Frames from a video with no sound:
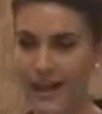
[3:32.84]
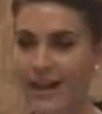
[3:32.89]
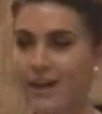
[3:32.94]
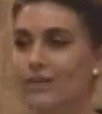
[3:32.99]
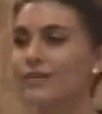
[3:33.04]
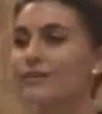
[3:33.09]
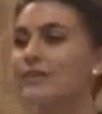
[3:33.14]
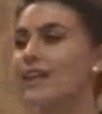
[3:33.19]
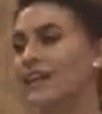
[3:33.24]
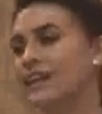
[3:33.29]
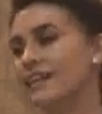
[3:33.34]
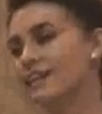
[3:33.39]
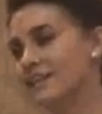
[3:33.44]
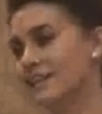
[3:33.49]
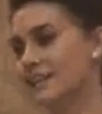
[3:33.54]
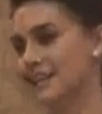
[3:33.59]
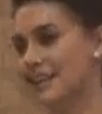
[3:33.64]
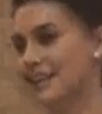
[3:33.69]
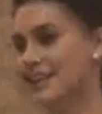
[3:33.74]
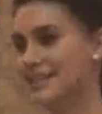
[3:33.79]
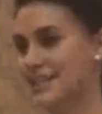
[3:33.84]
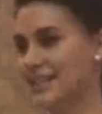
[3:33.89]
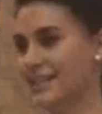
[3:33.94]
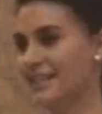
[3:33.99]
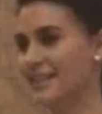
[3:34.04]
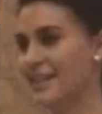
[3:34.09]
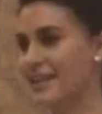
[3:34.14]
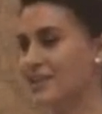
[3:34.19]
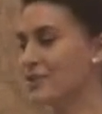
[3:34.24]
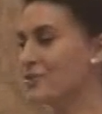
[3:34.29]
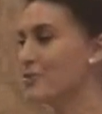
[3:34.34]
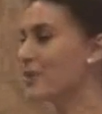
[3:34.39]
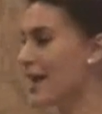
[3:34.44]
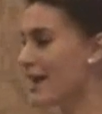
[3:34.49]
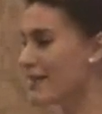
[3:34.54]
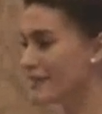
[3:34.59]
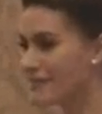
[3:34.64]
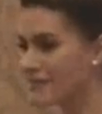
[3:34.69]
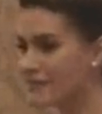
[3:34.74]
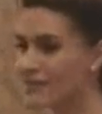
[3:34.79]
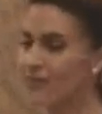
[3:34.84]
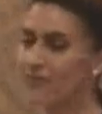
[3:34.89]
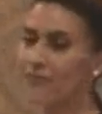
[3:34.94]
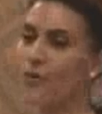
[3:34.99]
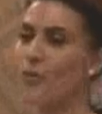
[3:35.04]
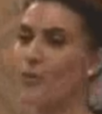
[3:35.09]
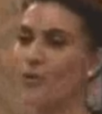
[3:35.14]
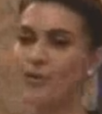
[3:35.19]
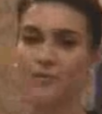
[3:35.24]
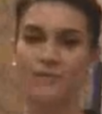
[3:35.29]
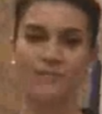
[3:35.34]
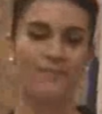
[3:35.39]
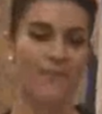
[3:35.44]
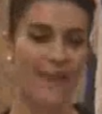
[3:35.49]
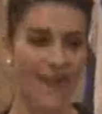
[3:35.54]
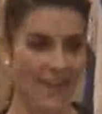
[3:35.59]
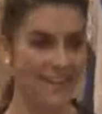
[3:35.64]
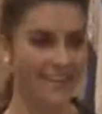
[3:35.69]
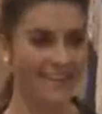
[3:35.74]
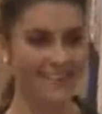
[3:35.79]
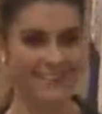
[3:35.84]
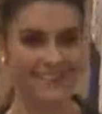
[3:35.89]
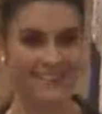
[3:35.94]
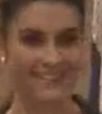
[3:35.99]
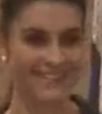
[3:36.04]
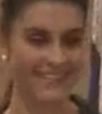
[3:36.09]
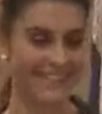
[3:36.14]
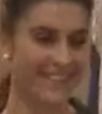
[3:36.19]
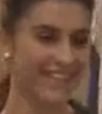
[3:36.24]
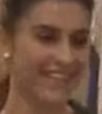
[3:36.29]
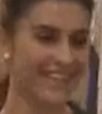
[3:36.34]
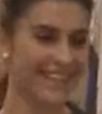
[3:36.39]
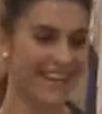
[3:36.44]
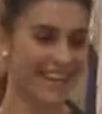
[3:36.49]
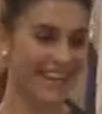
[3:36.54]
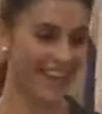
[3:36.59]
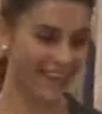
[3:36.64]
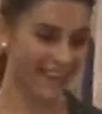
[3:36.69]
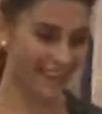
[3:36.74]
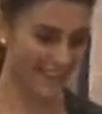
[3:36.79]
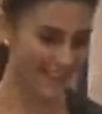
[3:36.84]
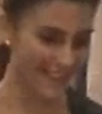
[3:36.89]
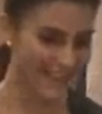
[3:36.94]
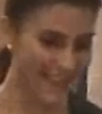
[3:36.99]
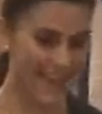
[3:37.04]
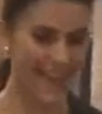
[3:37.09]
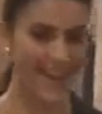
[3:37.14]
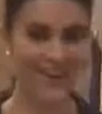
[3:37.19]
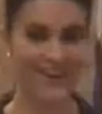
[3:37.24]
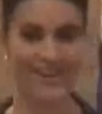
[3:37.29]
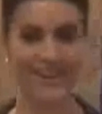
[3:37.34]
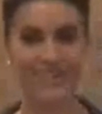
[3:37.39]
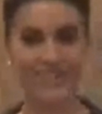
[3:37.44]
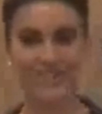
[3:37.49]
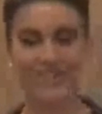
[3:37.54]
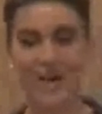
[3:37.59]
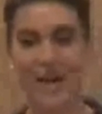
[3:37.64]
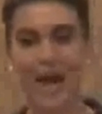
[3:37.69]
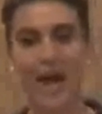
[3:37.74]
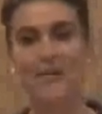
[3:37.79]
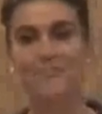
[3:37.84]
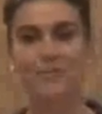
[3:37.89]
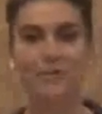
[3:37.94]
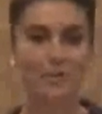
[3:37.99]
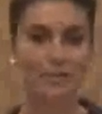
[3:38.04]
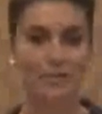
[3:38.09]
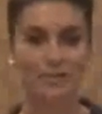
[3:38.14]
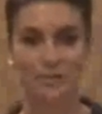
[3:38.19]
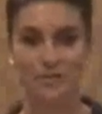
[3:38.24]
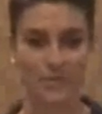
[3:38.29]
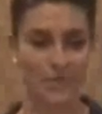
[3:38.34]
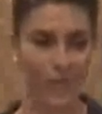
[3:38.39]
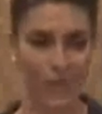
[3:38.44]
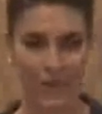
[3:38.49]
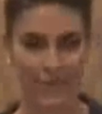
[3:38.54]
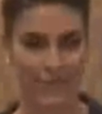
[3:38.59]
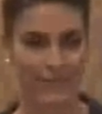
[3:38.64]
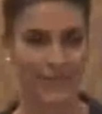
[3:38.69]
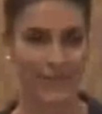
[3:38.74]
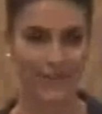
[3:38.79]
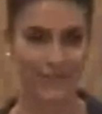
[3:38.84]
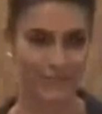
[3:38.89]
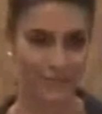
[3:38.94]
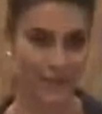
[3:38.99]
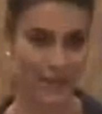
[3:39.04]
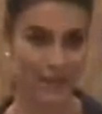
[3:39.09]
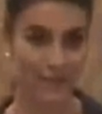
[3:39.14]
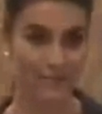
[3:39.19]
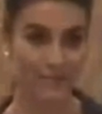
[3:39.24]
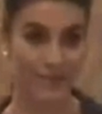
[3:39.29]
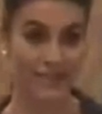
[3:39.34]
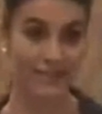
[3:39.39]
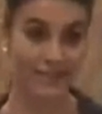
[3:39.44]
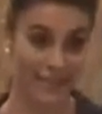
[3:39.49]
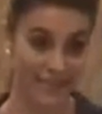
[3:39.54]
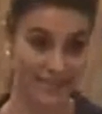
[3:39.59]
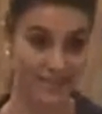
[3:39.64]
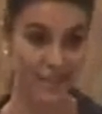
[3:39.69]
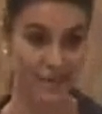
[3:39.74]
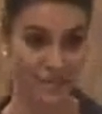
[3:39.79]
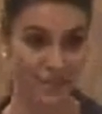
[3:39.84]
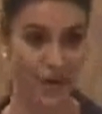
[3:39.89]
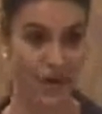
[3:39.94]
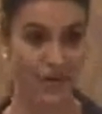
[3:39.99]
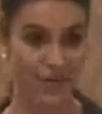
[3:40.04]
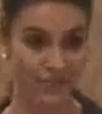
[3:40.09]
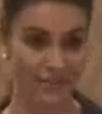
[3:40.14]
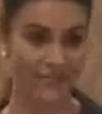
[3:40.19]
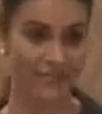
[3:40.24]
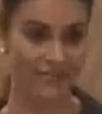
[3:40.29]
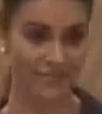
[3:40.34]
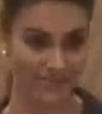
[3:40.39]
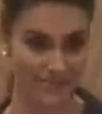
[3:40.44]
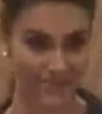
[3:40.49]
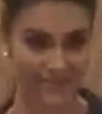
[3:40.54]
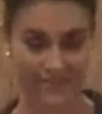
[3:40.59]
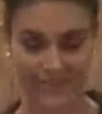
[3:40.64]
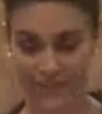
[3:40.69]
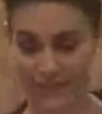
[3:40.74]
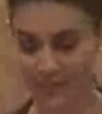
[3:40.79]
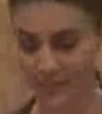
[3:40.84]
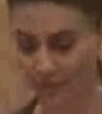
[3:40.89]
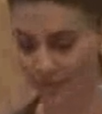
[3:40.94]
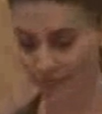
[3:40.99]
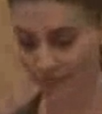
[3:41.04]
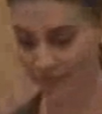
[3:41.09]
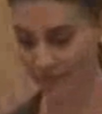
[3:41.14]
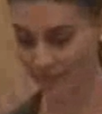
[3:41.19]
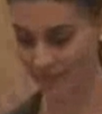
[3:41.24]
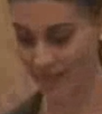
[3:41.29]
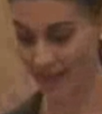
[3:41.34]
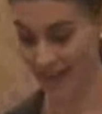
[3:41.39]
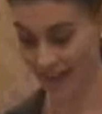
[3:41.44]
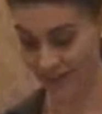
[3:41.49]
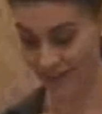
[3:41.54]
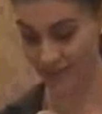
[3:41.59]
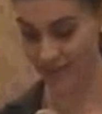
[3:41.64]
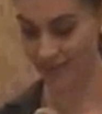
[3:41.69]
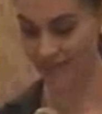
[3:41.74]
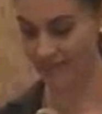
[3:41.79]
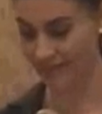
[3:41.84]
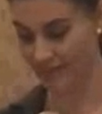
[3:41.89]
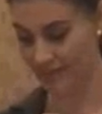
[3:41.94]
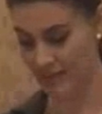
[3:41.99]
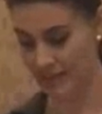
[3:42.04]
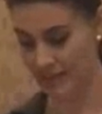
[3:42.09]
How likely is it that you would have 4 males there at the time you're going to get raped, unless they're part of, the action?